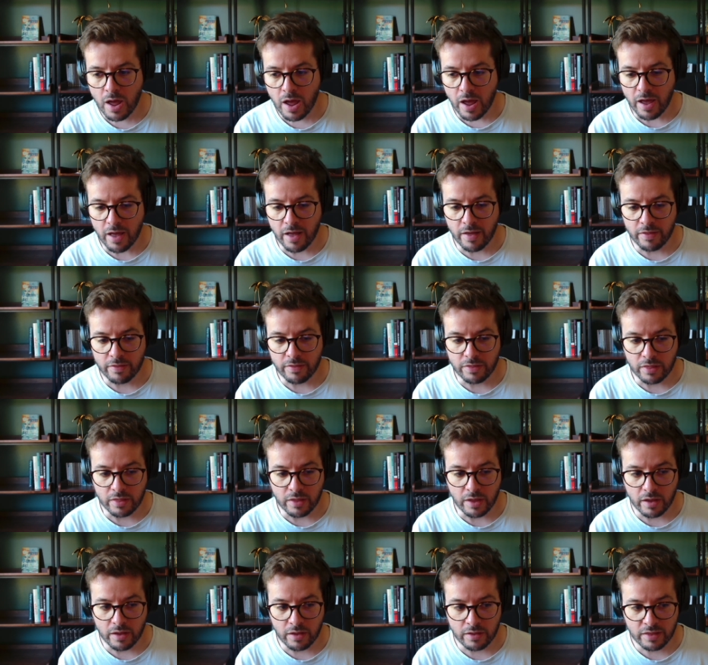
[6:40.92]

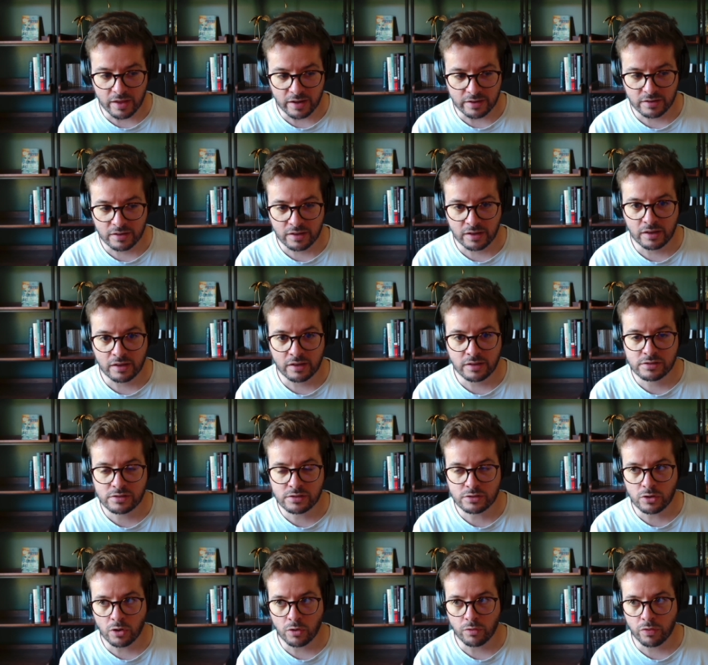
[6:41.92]
and that he is
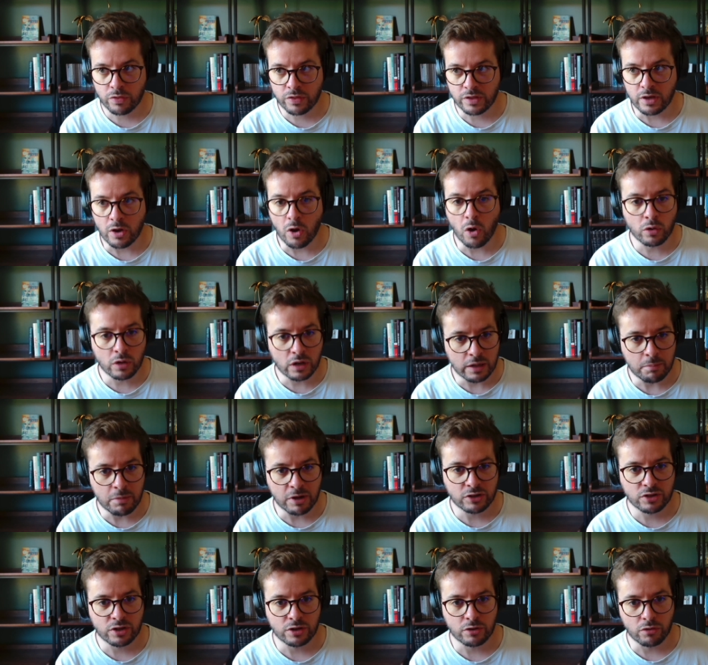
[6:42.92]
not the only
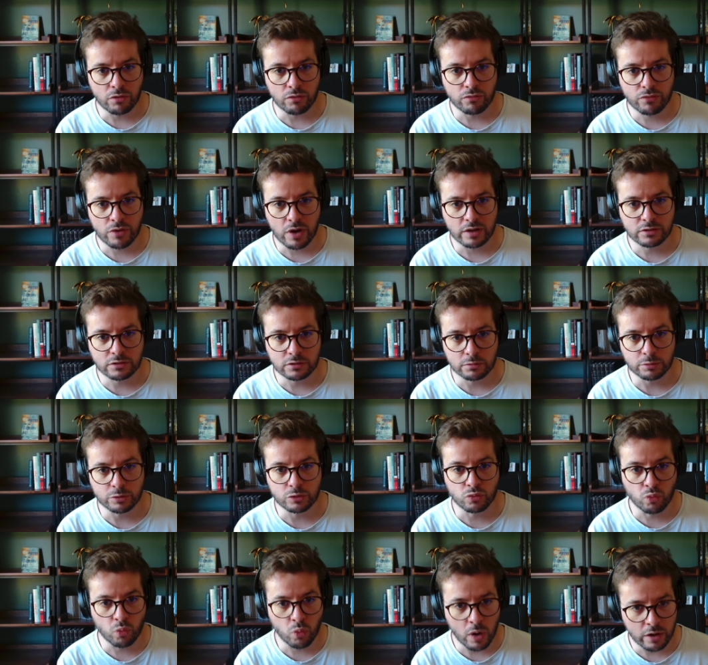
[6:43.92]
maintainer of Fractal, but
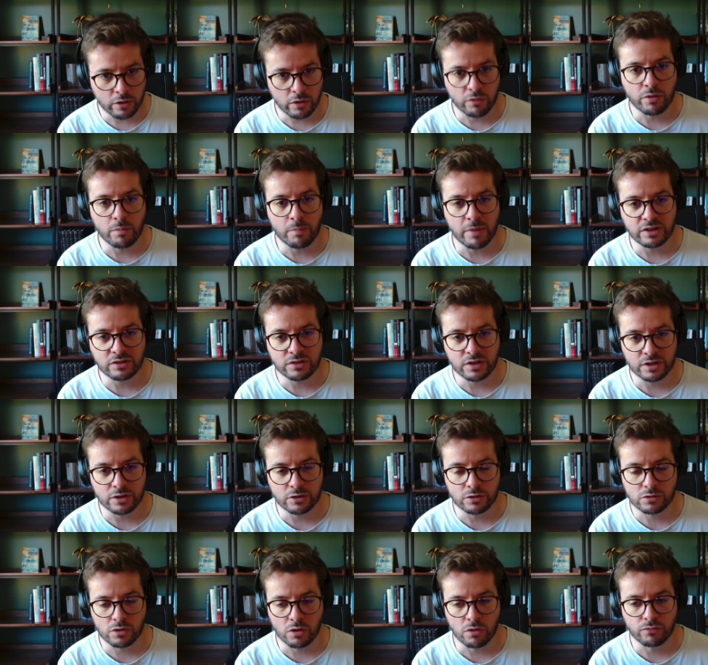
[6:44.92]
one of the
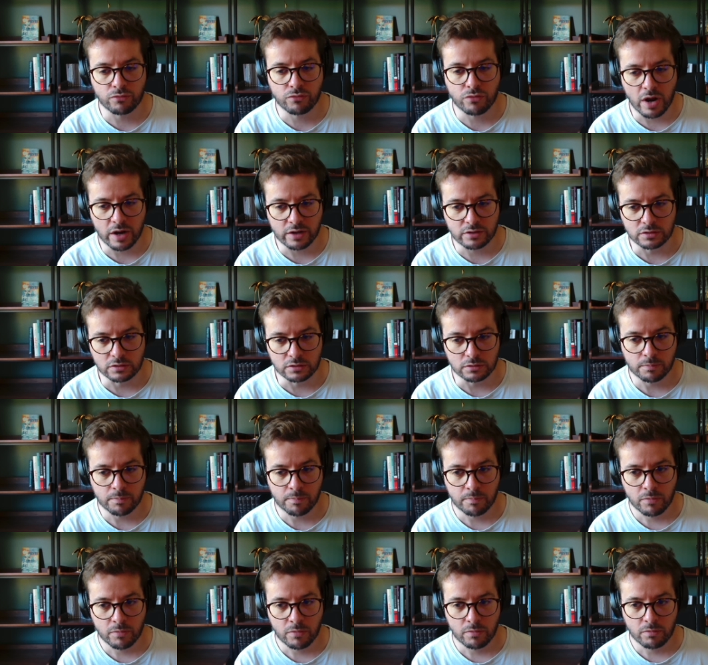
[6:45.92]
maintainers of Fractal.
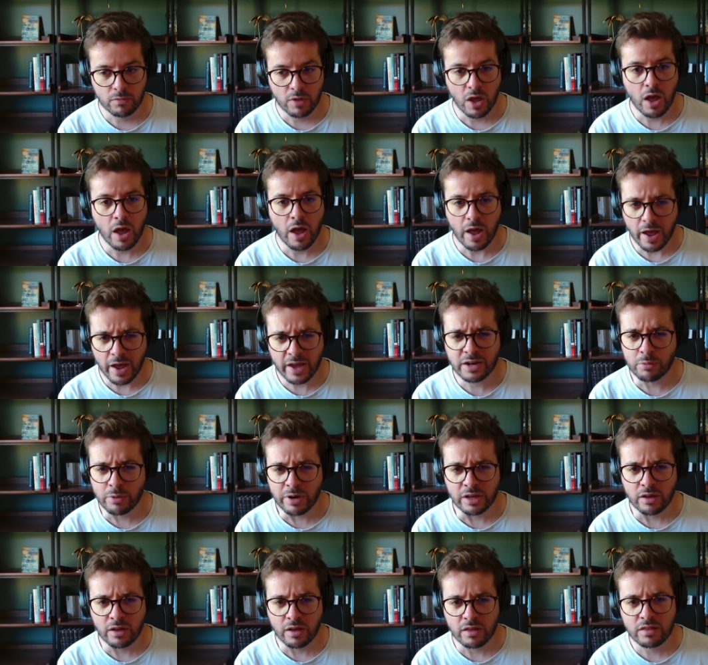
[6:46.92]
Anyway,
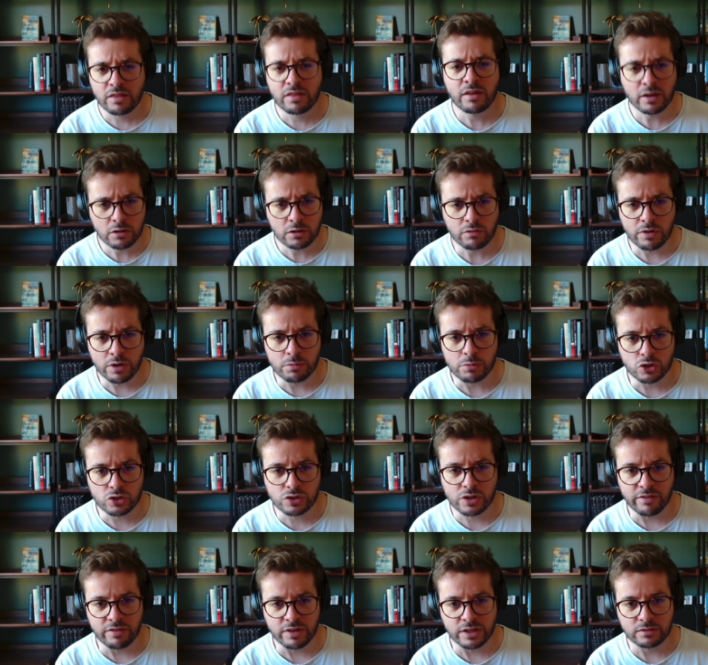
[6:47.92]
thank you very much,
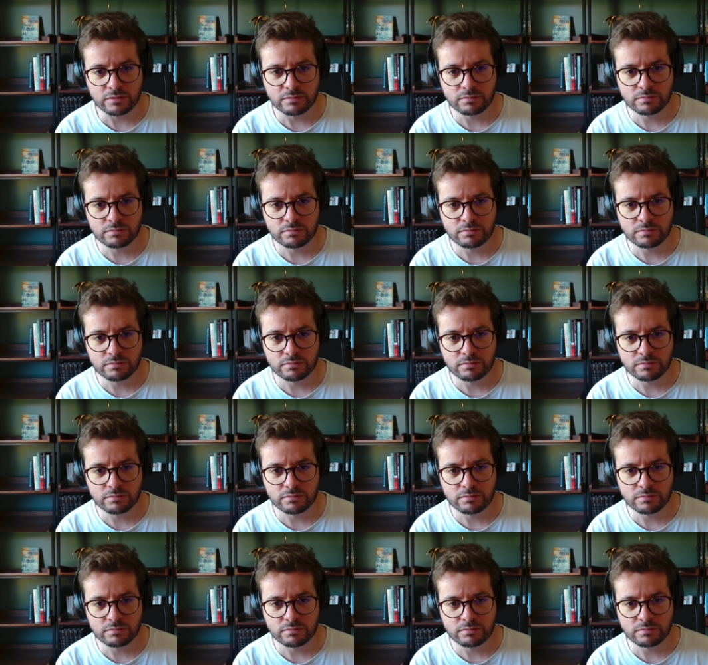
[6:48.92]
Kevin.